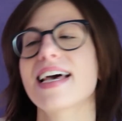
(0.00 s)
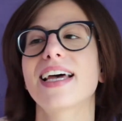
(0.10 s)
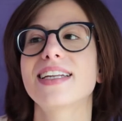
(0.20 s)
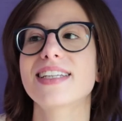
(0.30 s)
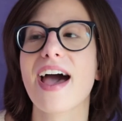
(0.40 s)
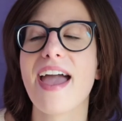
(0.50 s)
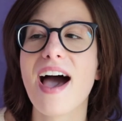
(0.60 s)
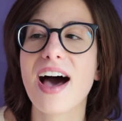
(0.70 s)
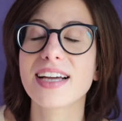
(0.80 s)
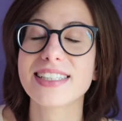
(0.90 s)
and I
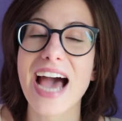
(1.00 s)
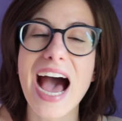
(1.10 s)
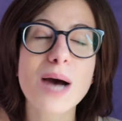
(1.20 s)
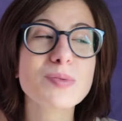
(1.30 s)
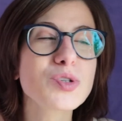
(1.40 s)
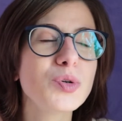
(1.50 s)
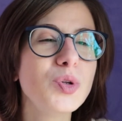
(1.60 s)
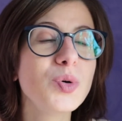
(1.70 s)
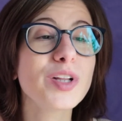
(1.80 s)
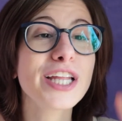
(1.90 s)
had
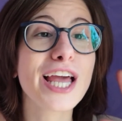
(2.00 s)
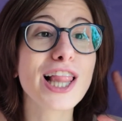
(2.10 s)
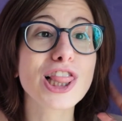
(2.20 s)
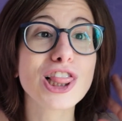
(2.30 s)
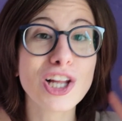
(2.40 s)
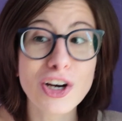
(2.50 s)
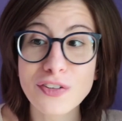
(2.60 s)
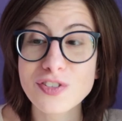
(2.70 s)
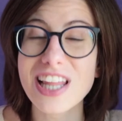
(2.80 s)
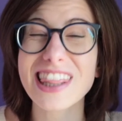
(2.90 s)
absolutely
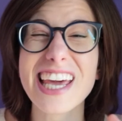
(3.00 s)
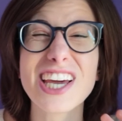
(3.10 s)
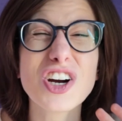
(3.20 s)
loved like